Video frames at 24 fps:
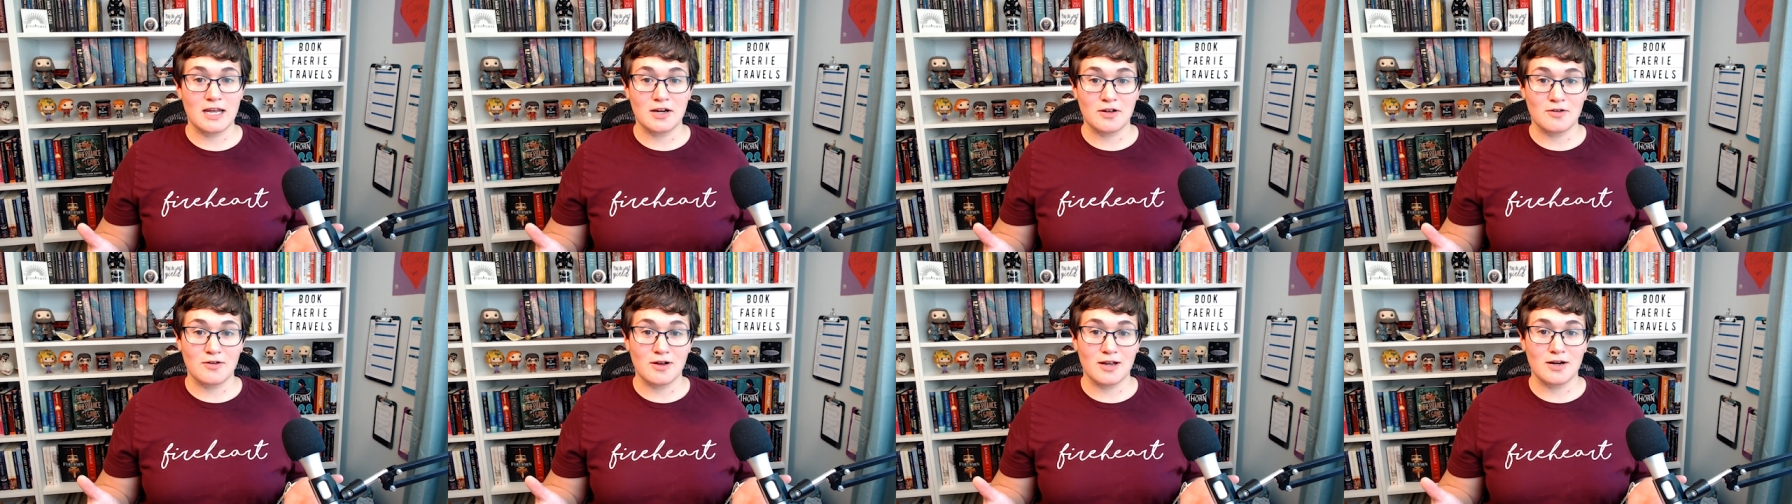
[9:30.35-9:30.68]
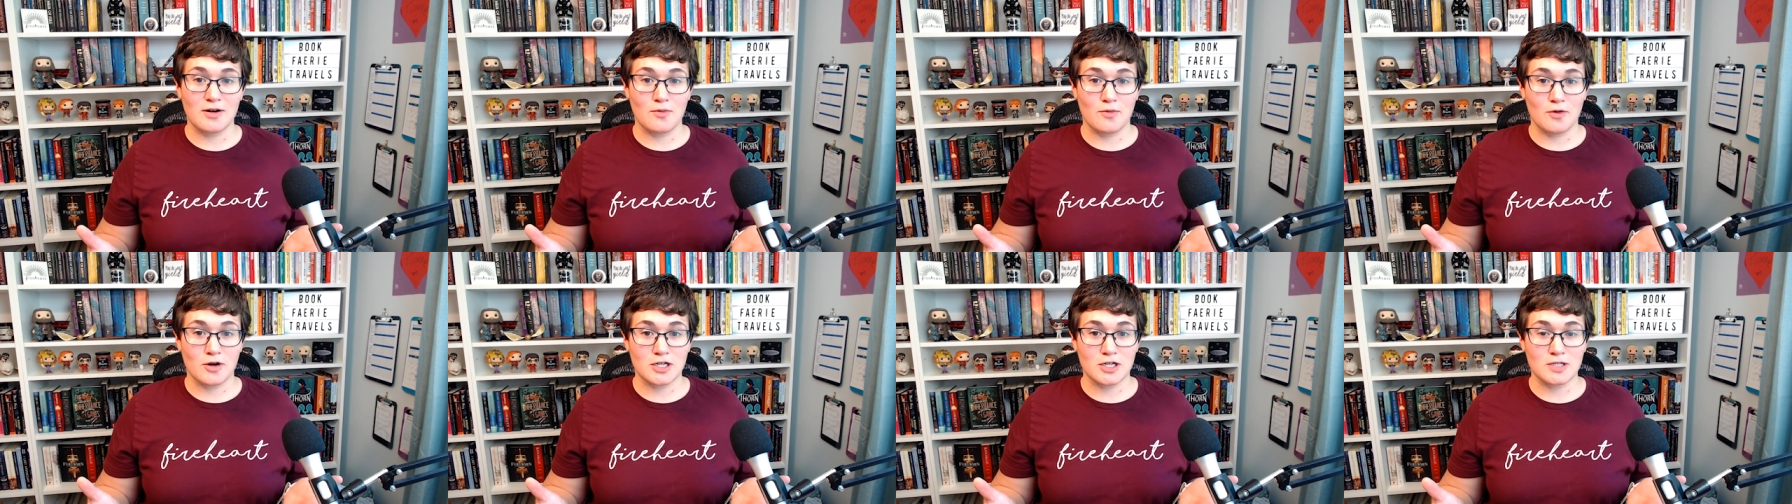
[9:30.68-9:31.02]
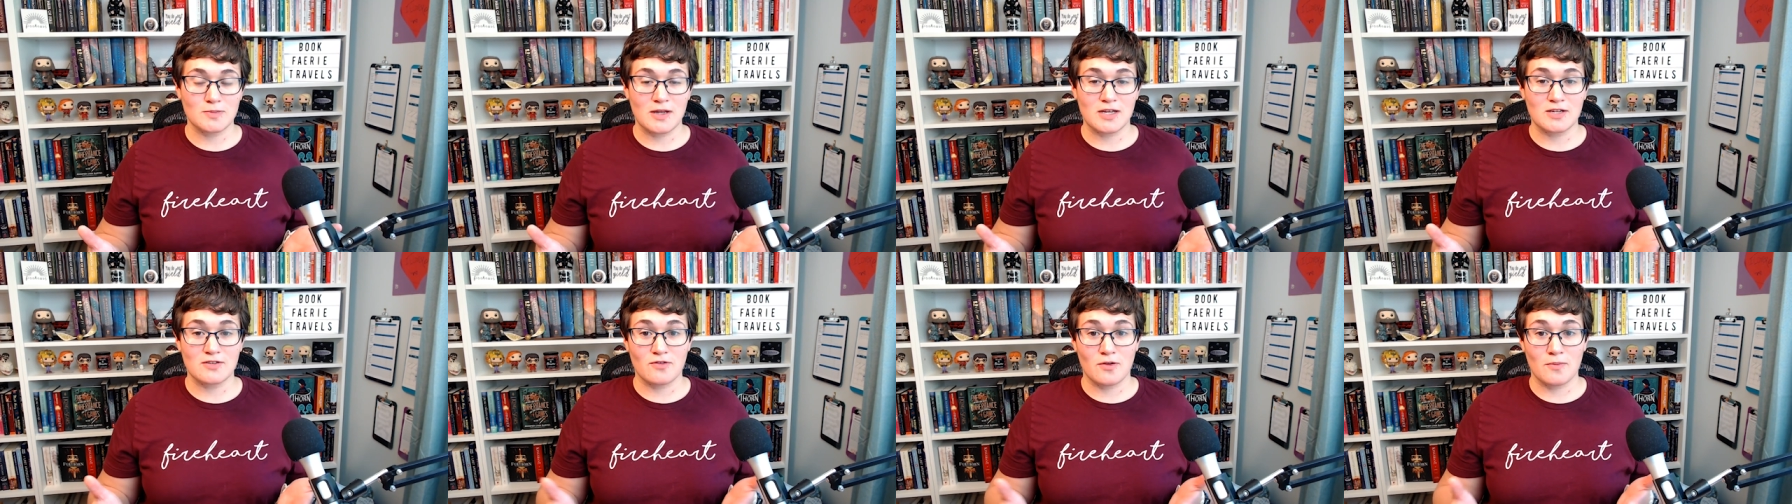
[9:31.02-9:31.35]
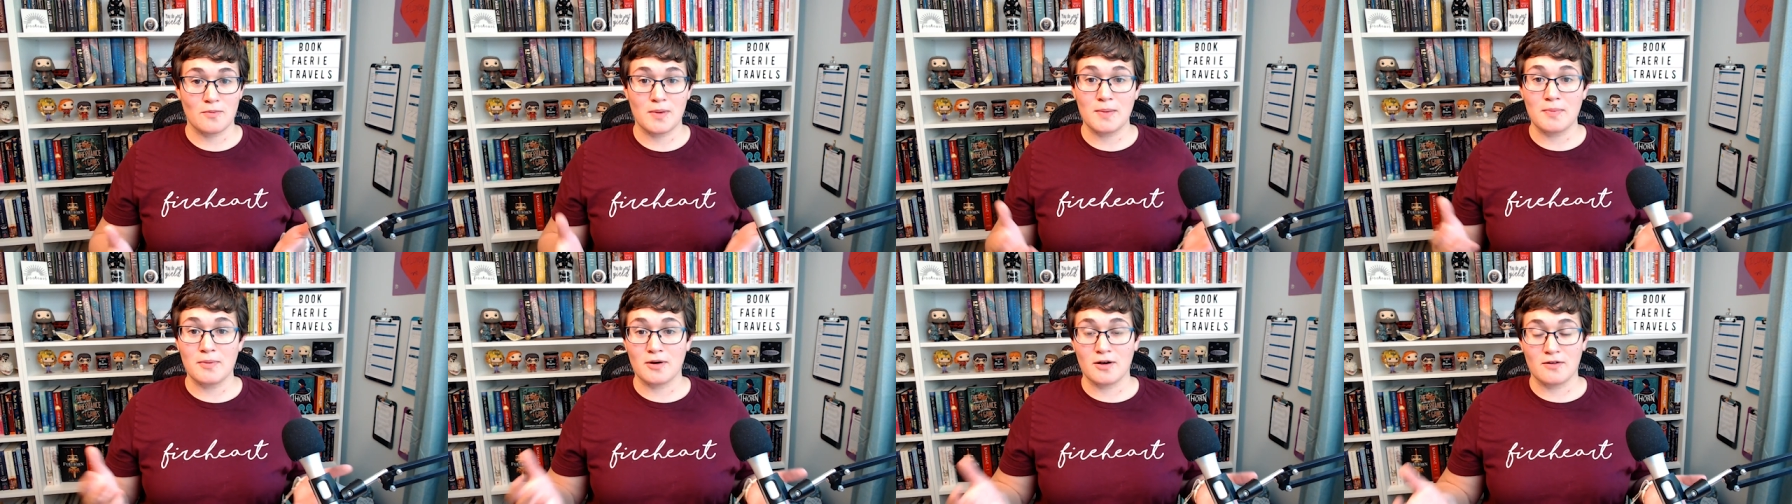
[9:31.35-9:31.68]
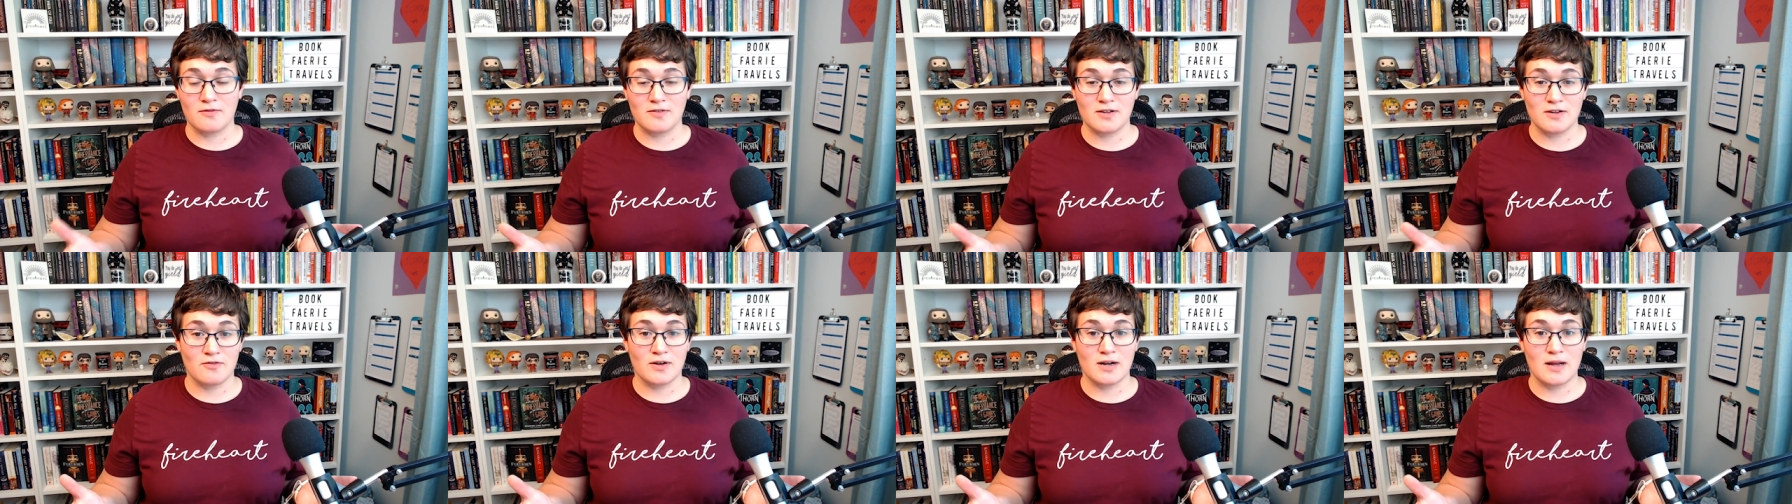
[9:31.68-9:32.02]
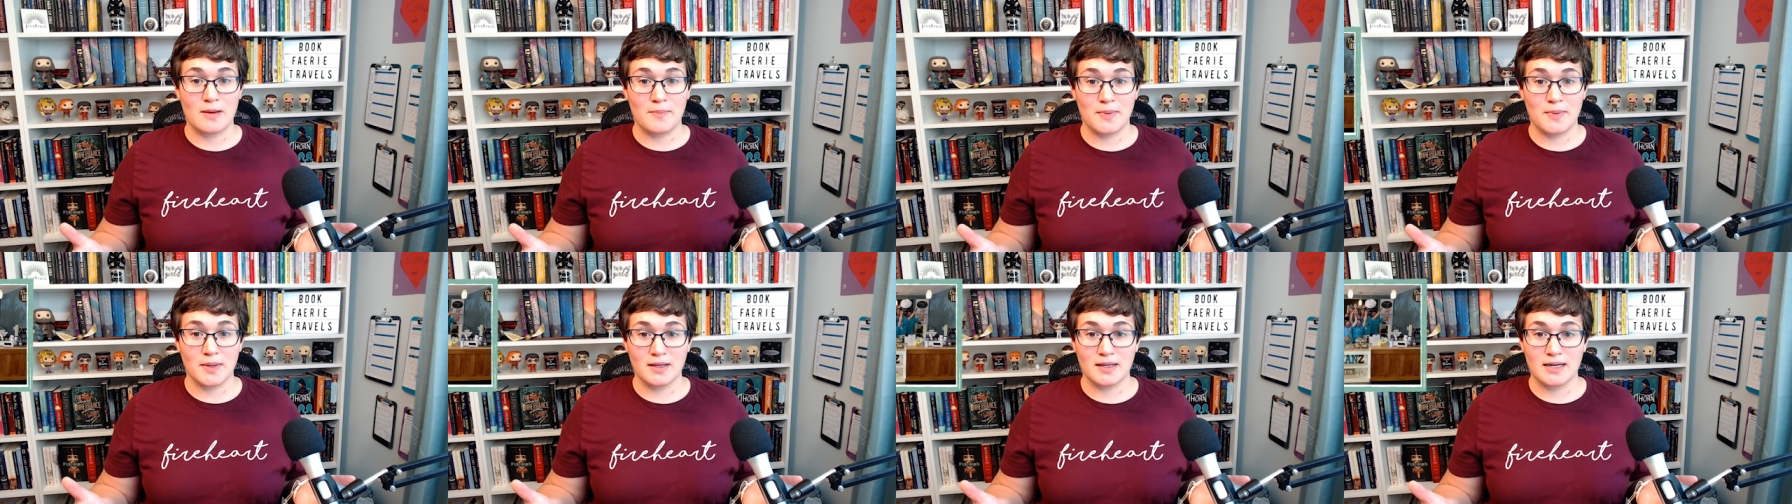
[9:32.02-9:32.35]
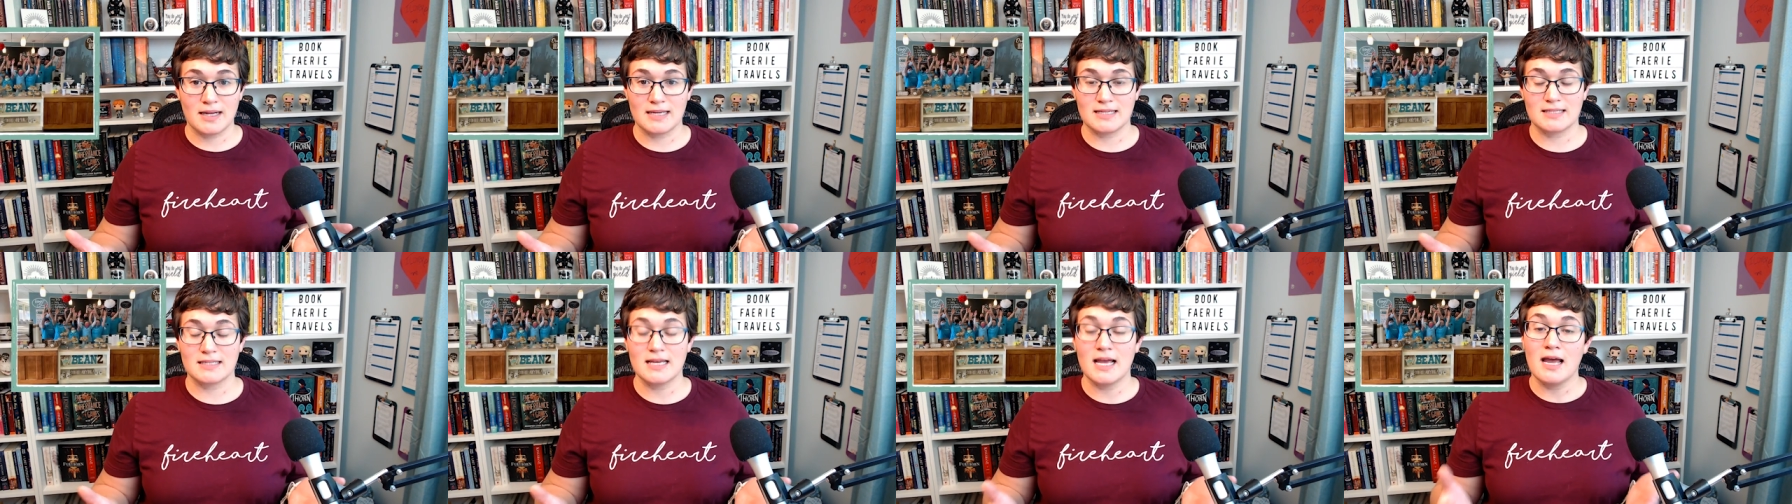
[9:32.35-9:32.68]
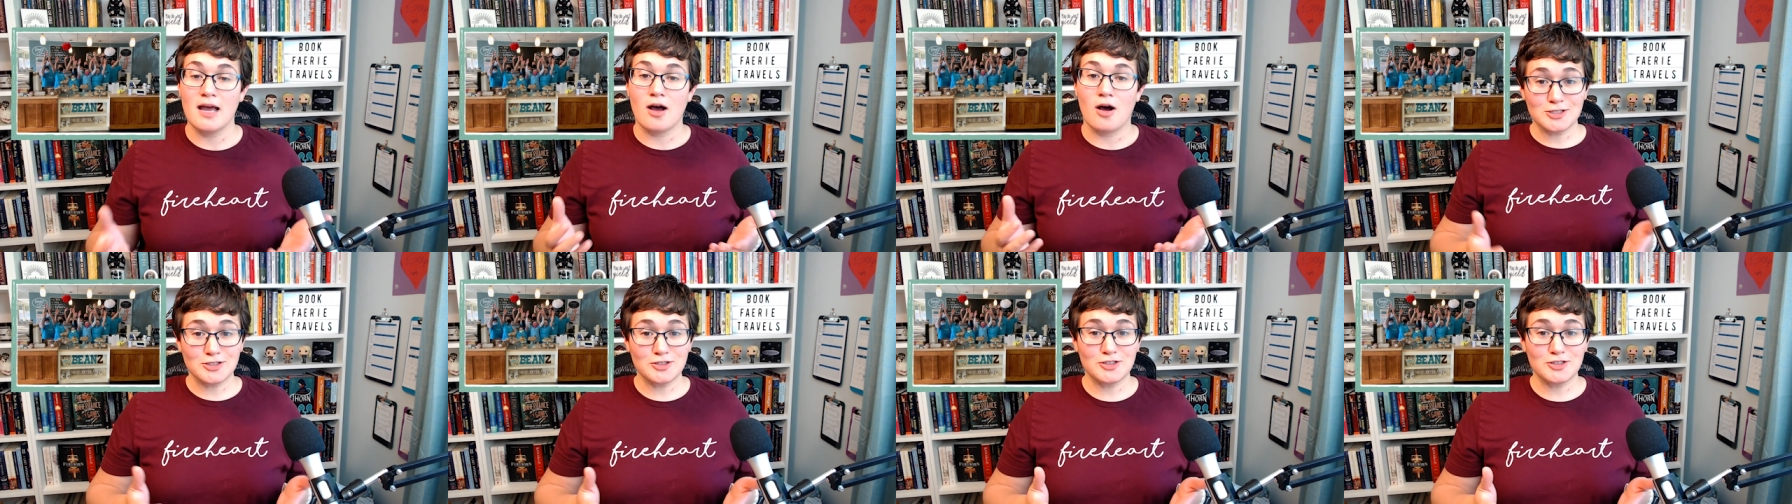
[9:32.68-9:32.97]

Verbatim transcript: integrated workspace for people of different abilities.